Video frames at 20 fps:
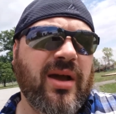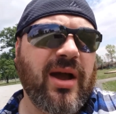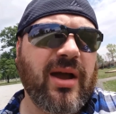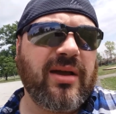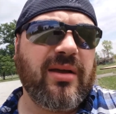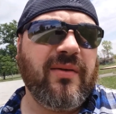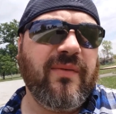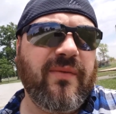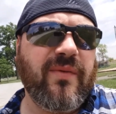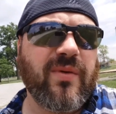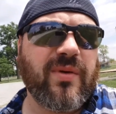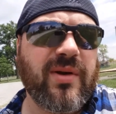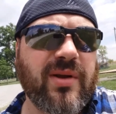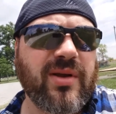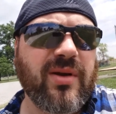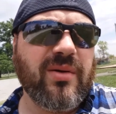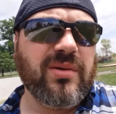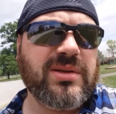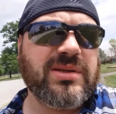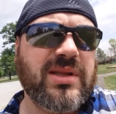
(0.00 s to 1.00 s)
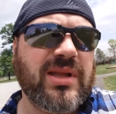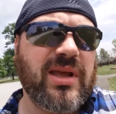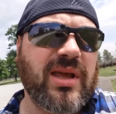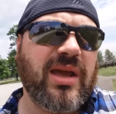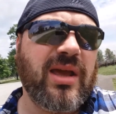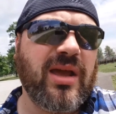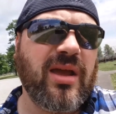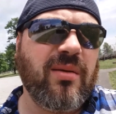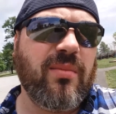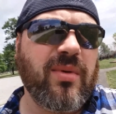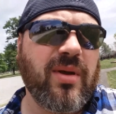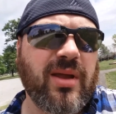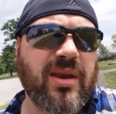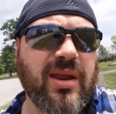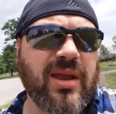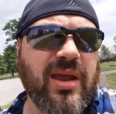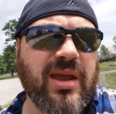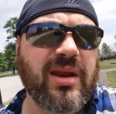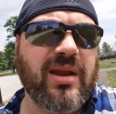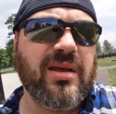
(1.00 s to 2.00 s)
I could afford to go to the game and
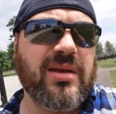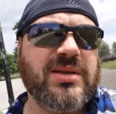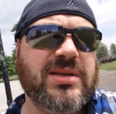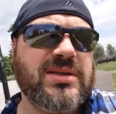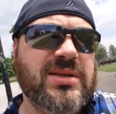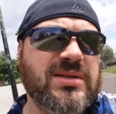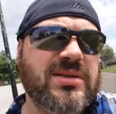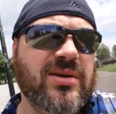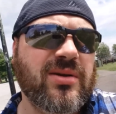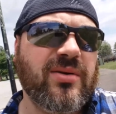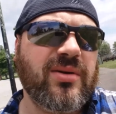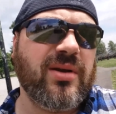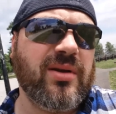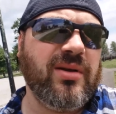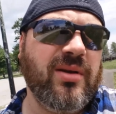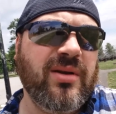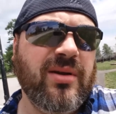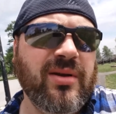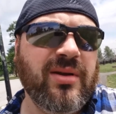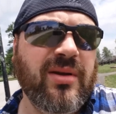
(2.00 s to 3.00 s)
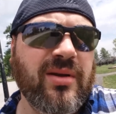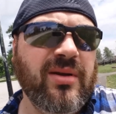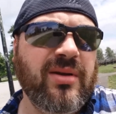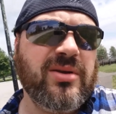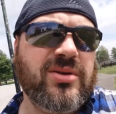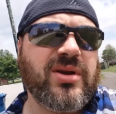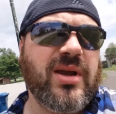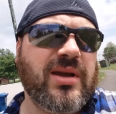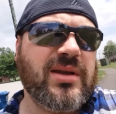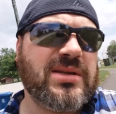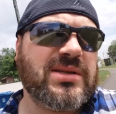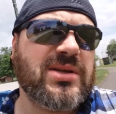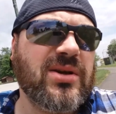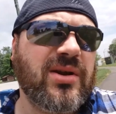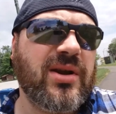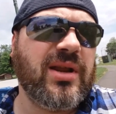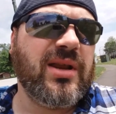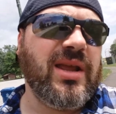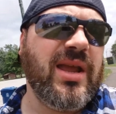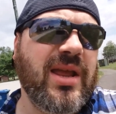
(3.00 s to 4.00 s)
eat a soda, drink a
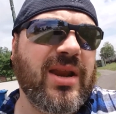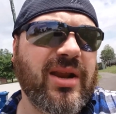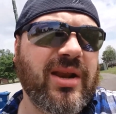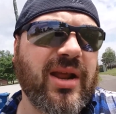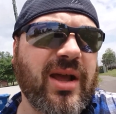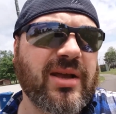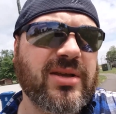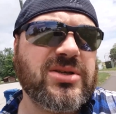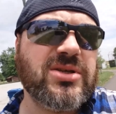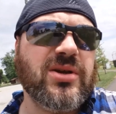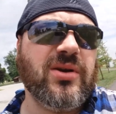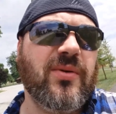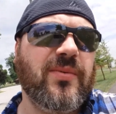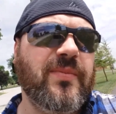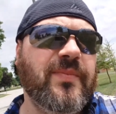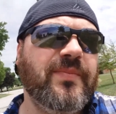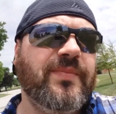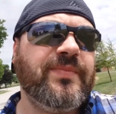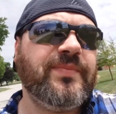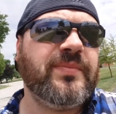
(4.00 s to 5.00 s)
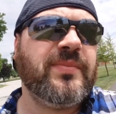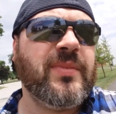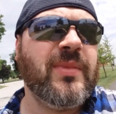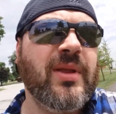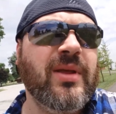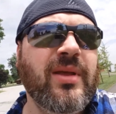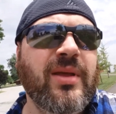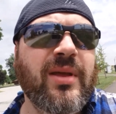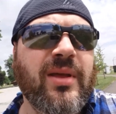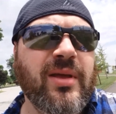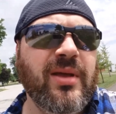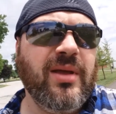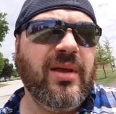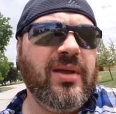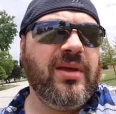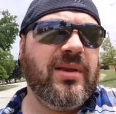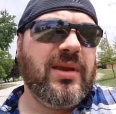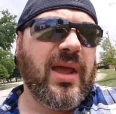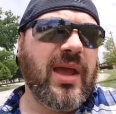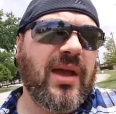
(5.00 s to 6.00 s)
soda, and eat a nacho.
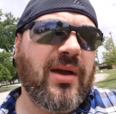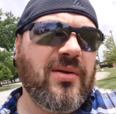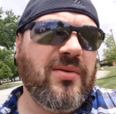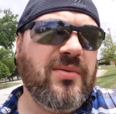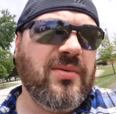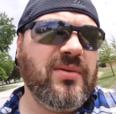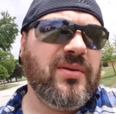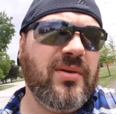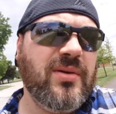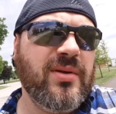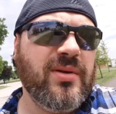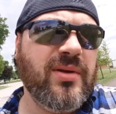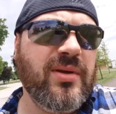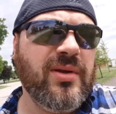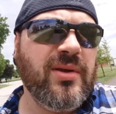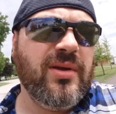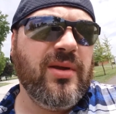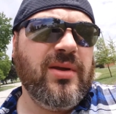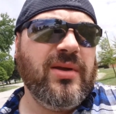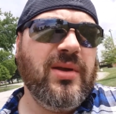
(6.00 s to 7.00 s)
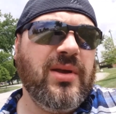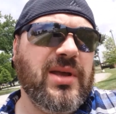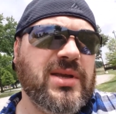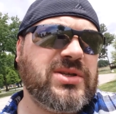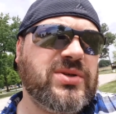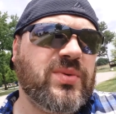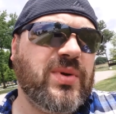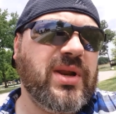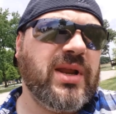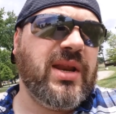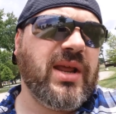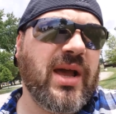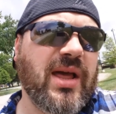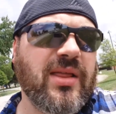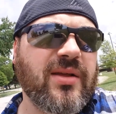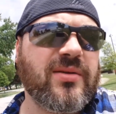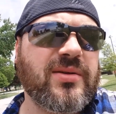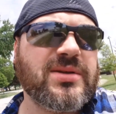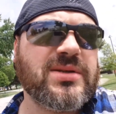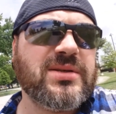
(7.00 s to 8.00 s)
Now, it's $20,
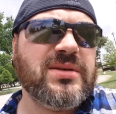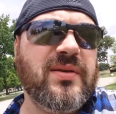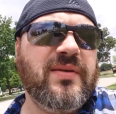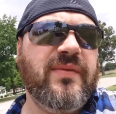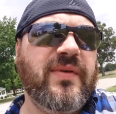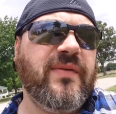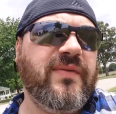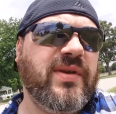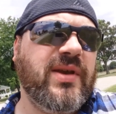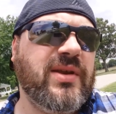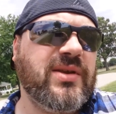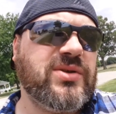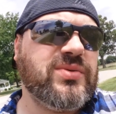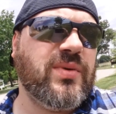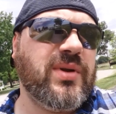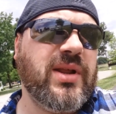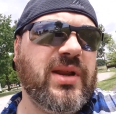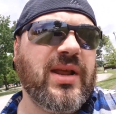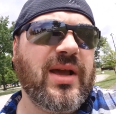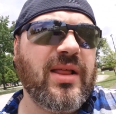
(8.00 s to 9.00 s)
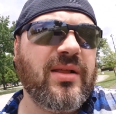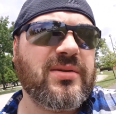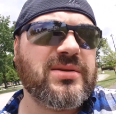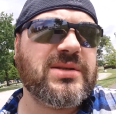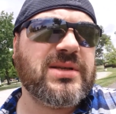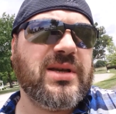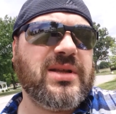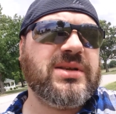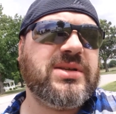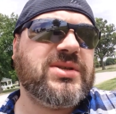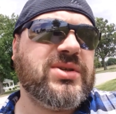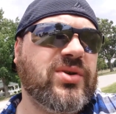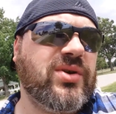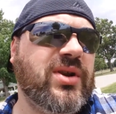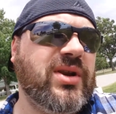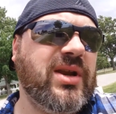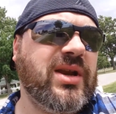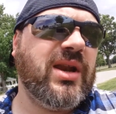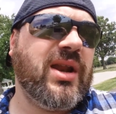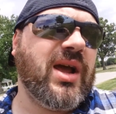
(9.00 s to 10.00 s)
$15 to $20 to get a
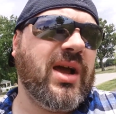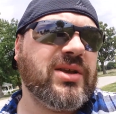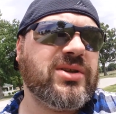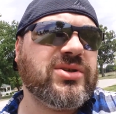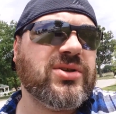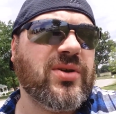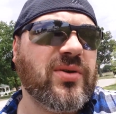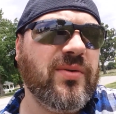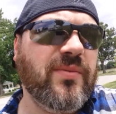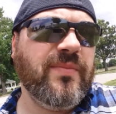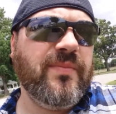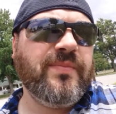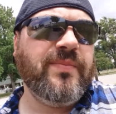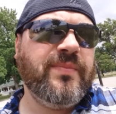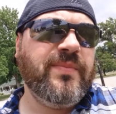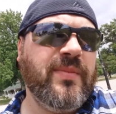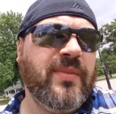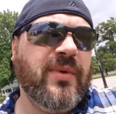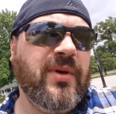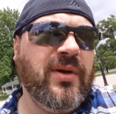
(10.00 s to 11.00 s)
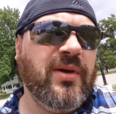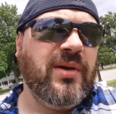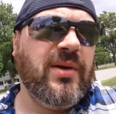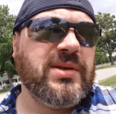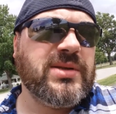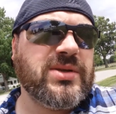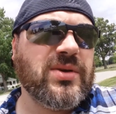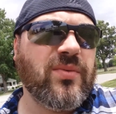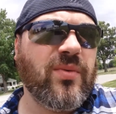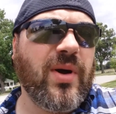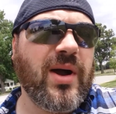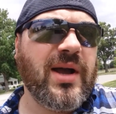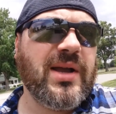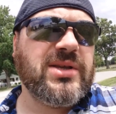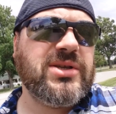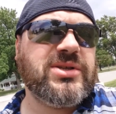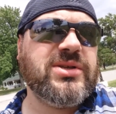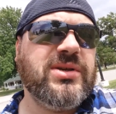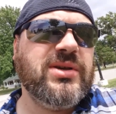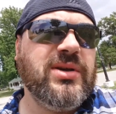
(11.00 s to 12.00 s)
soda and a nacho to
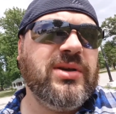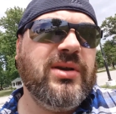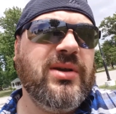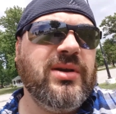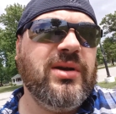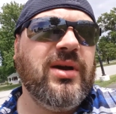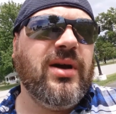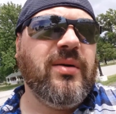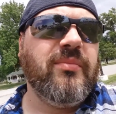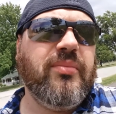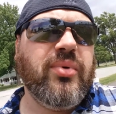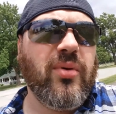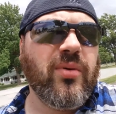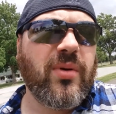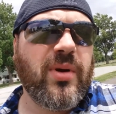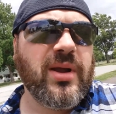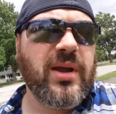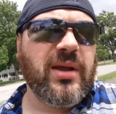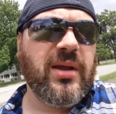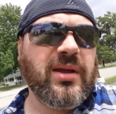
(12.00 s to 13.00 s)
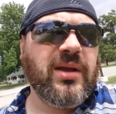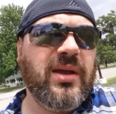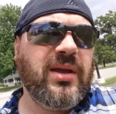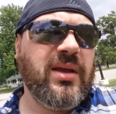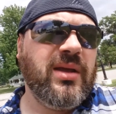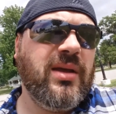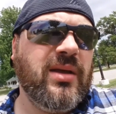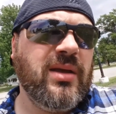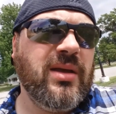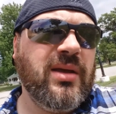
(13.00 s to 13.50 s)
watch a boring